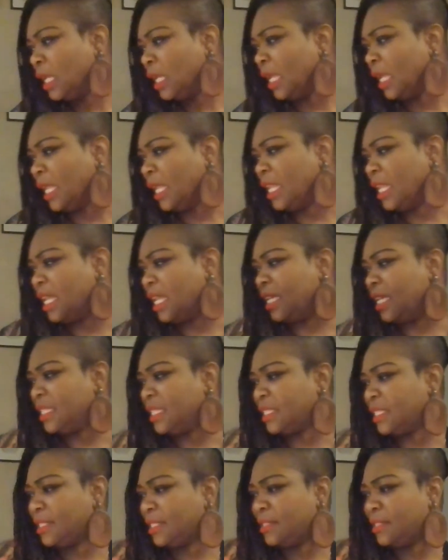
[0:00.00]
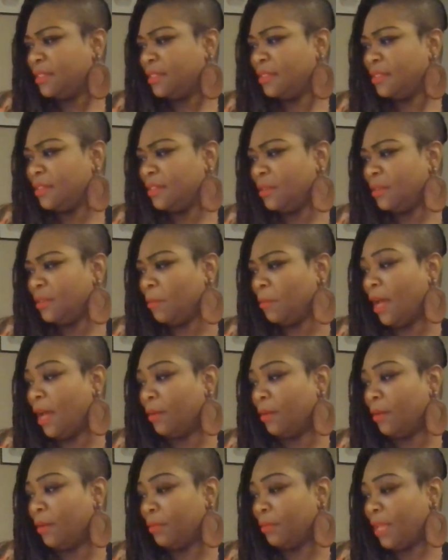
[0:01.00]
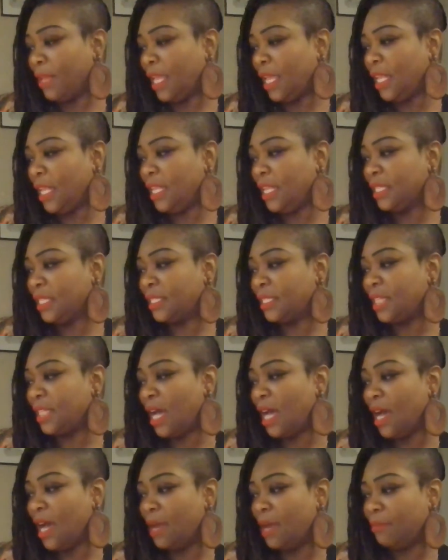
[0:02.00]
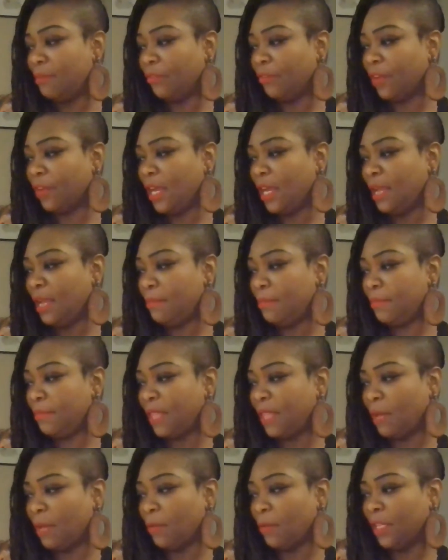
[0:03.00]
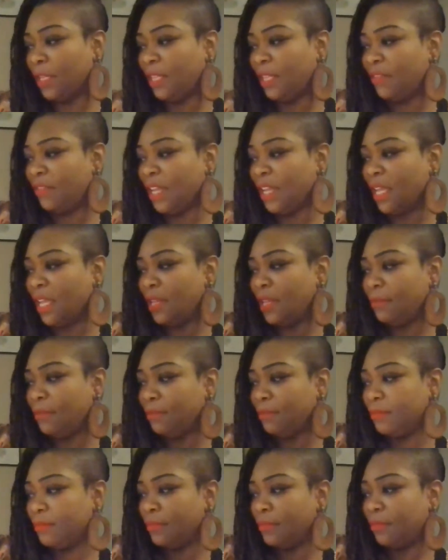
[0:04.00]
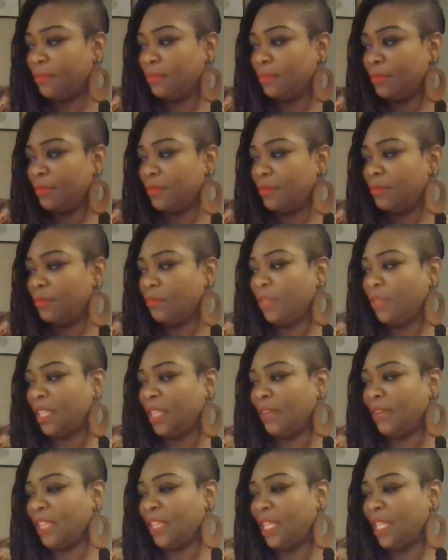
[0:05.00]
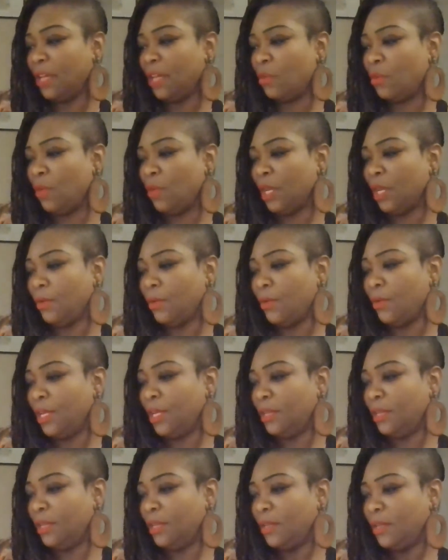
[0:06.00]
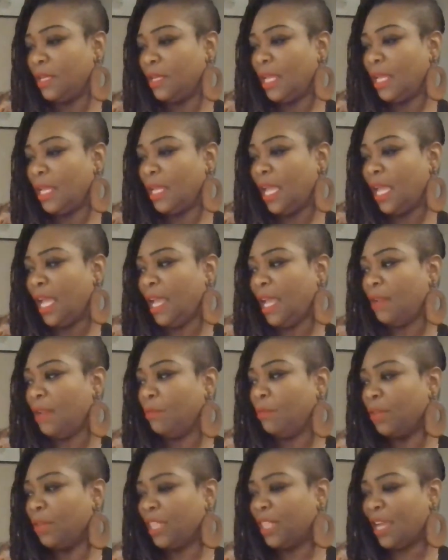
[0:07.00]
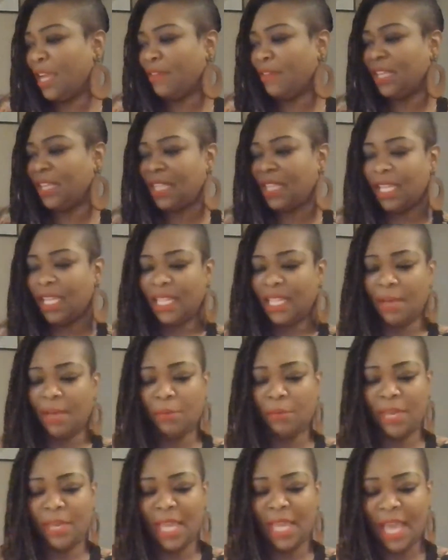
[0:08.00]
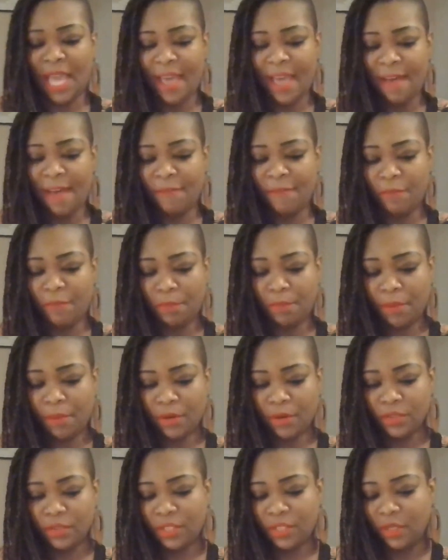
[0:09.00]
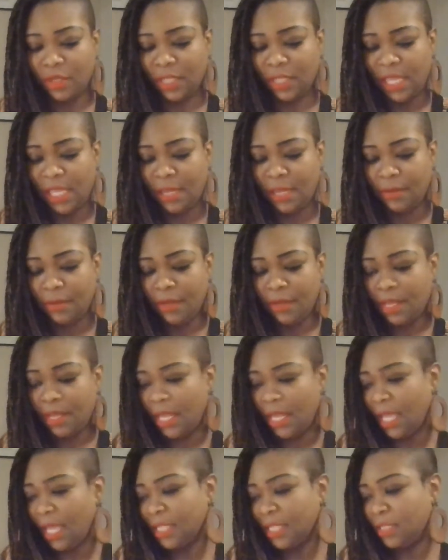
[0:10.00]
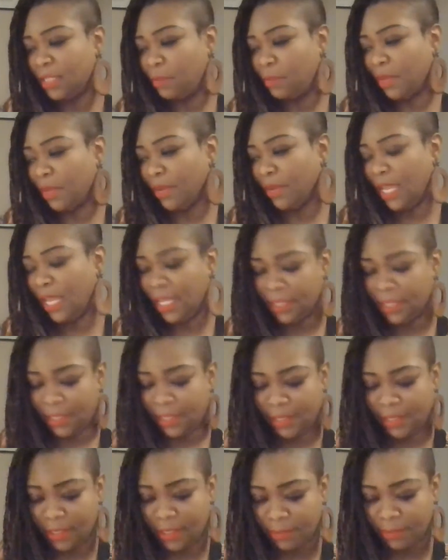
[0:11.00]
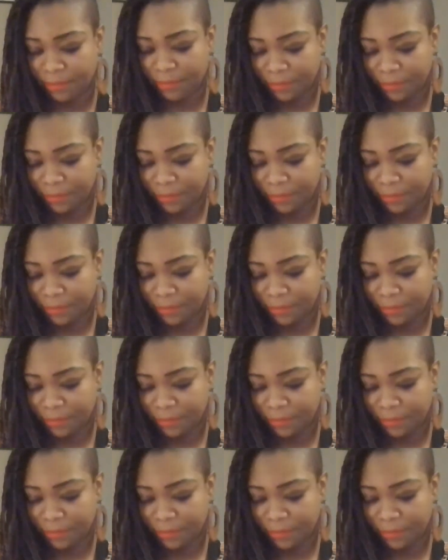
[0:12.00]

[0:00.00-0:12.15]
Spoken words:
in this, wow, in this time frame that we're living in, with everything going on and with everything that we have personally experienced,